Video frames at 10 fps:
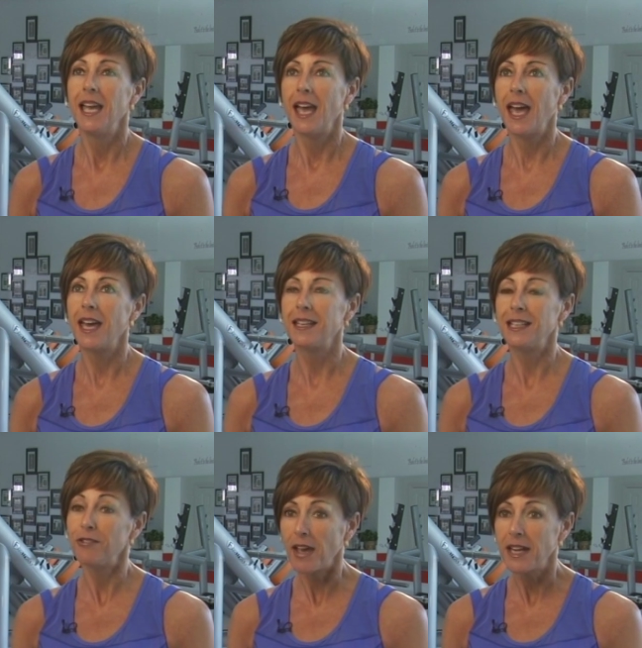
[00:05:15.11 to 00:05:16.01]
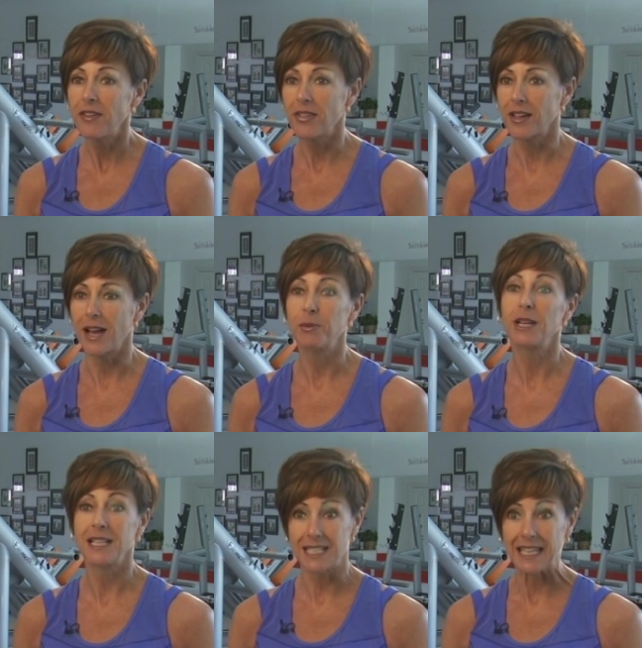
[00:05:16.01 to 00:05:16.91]
And if anything, I would
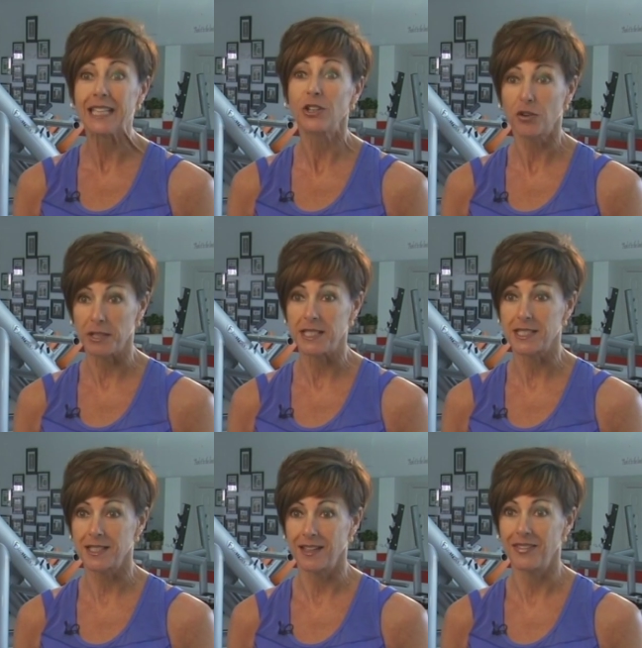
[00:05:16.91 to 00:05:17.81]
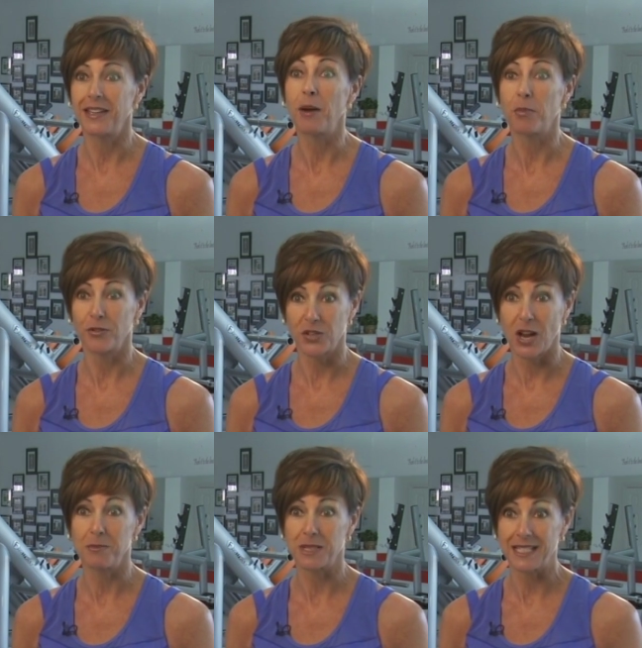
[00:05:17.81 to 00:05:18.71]
like to increase the number of
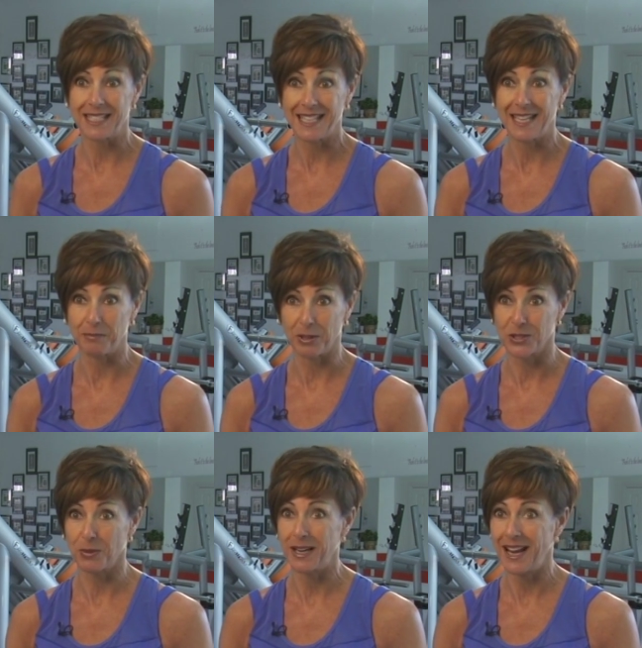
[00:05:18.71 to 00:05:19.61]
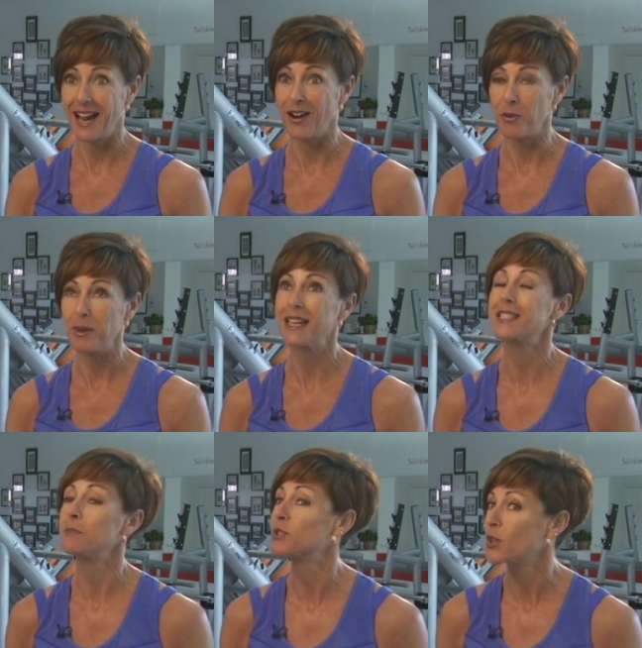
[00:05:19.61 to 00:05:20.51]
times I see him, because right now, because
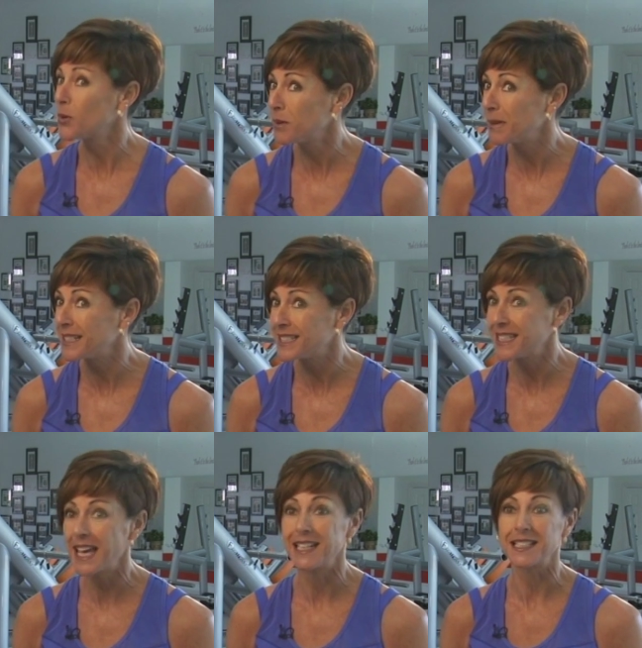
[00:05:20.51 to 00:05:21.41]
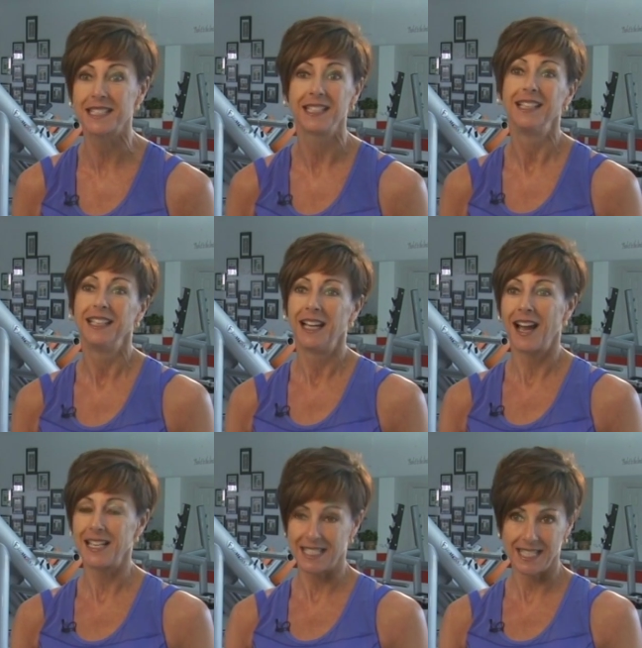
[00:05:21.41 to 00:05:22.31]
I'm so committed to tennis,
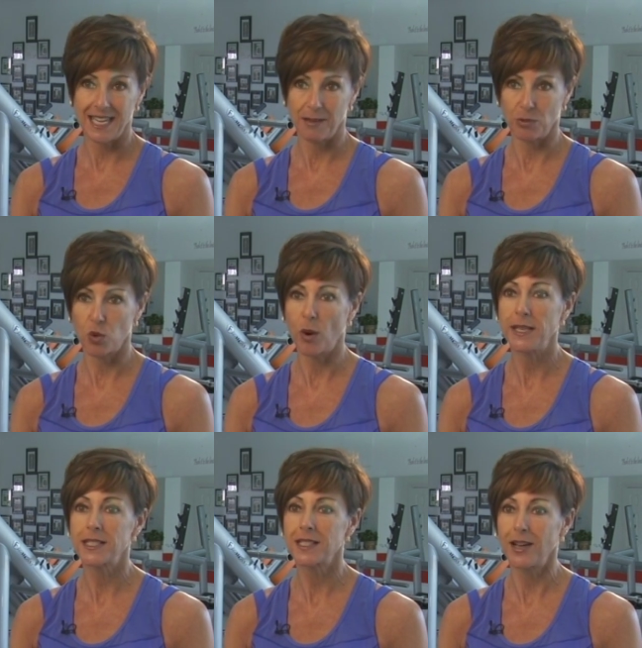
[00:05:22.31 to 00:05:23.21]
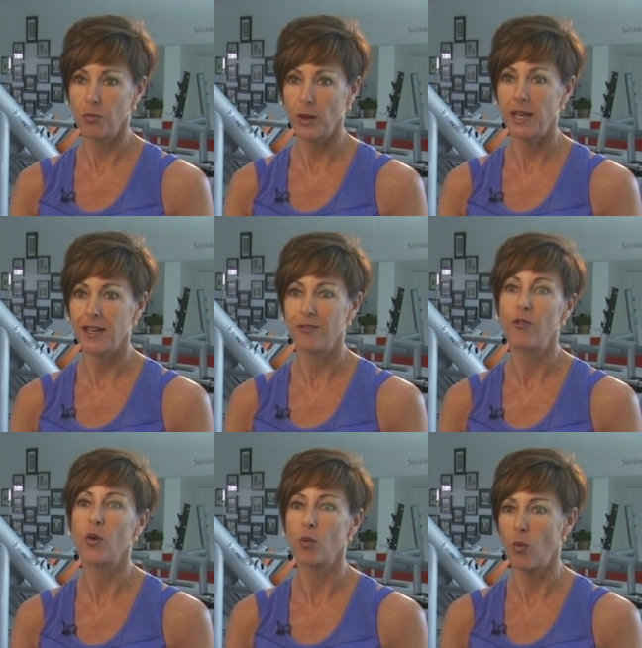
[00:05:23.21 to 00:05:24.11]
I see him twice a week
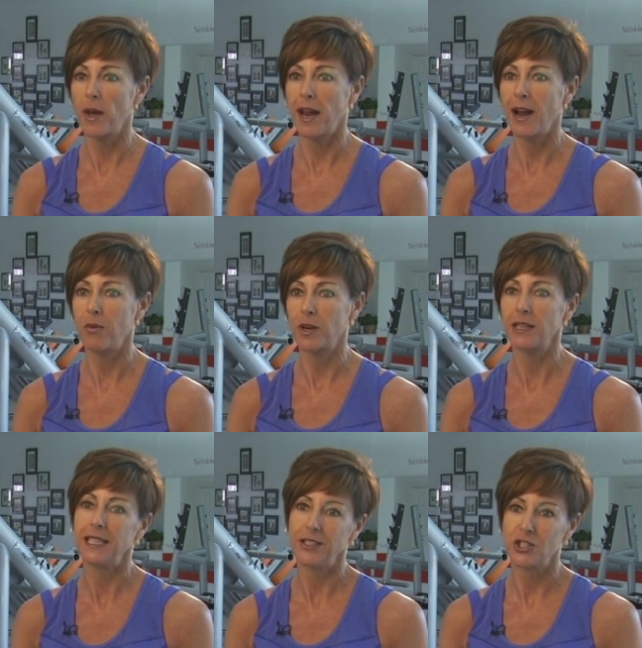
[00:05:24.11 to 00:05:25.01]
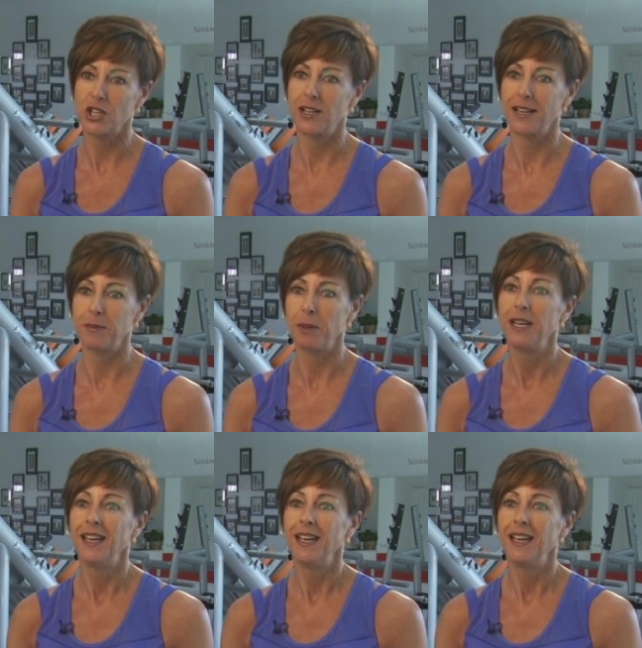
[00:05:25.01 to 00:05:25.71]
for 1 hour each time.